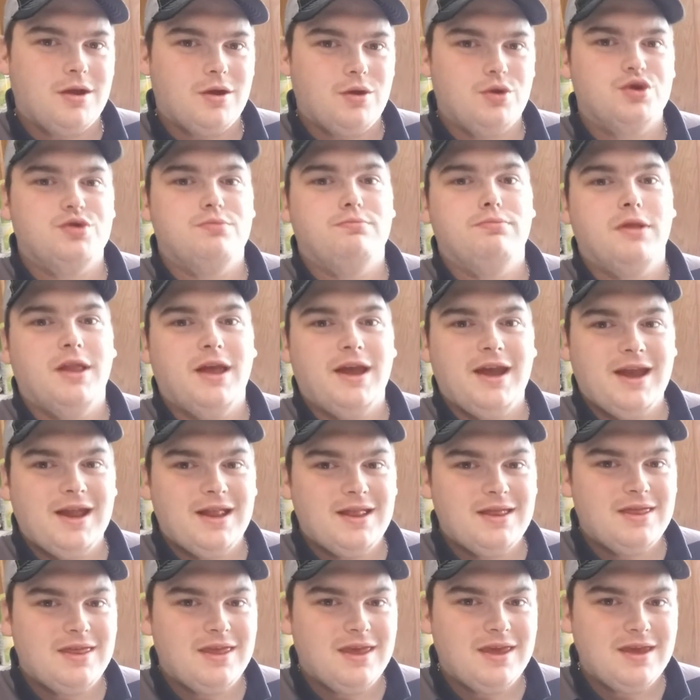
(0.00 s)
turns
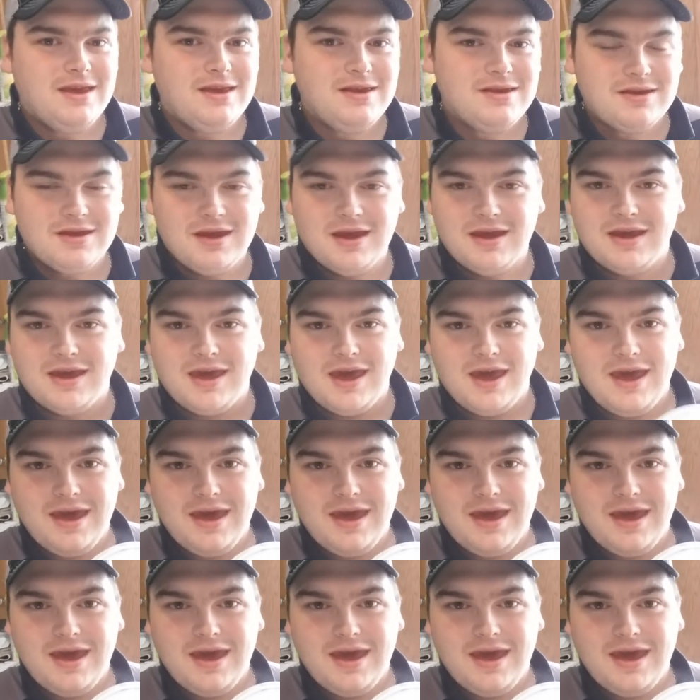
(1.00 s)
bland things like